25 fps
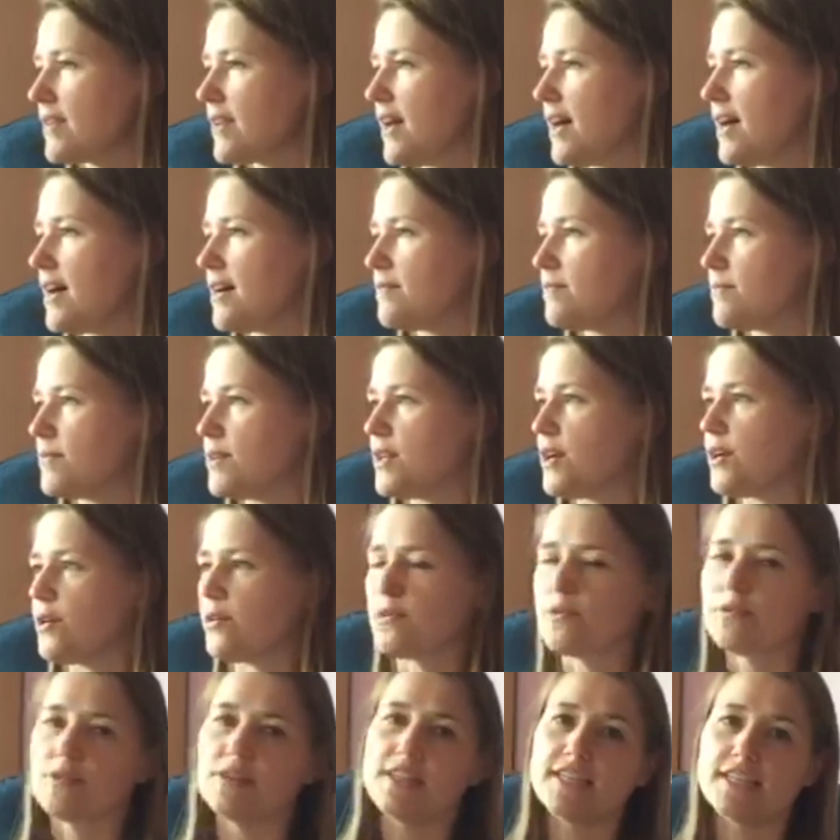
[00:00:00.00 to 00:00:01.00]
um, you
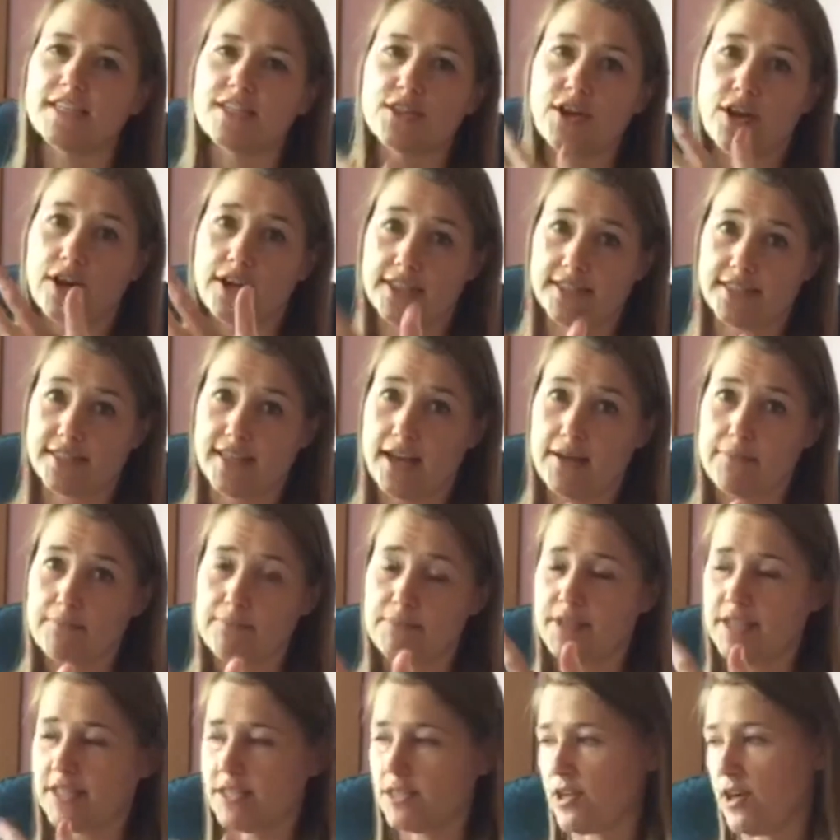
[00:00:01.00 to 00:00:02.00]
know, this dog is
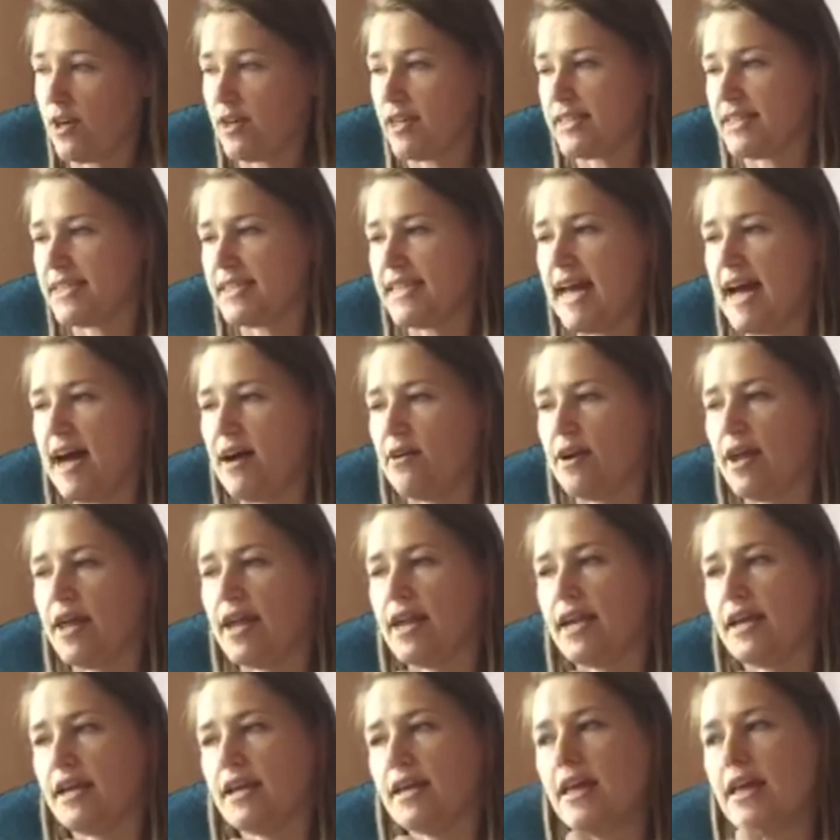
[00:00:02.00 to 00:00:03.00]
up, this dog is down,
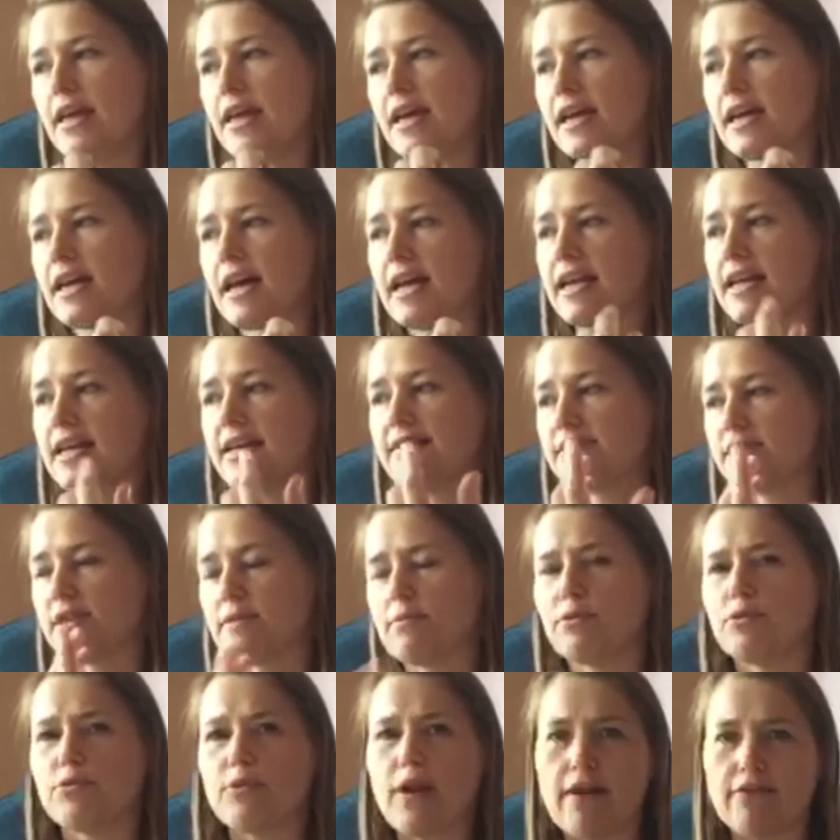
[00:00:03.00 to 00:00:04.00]
and it kind of gives
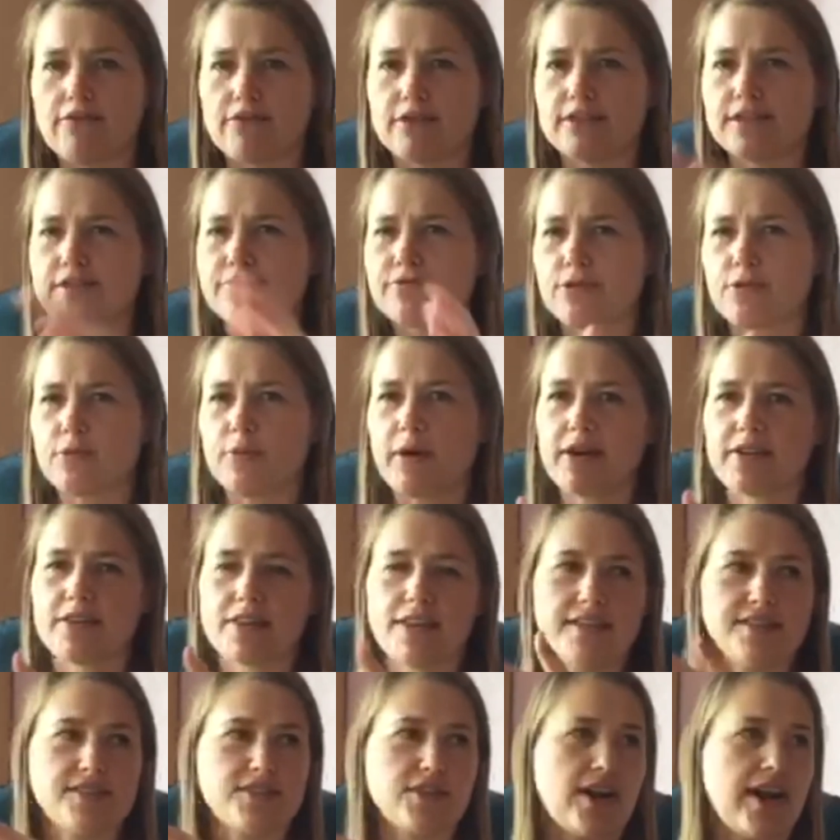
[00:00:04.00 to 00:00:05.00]
them a reference for where
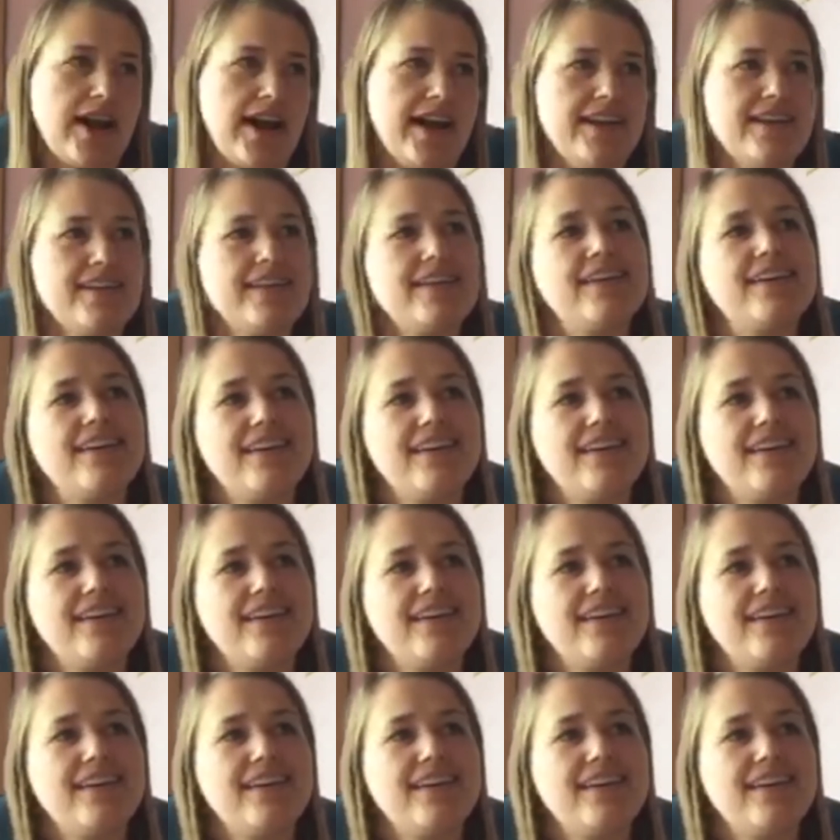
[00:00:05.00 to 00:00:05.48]
things are at.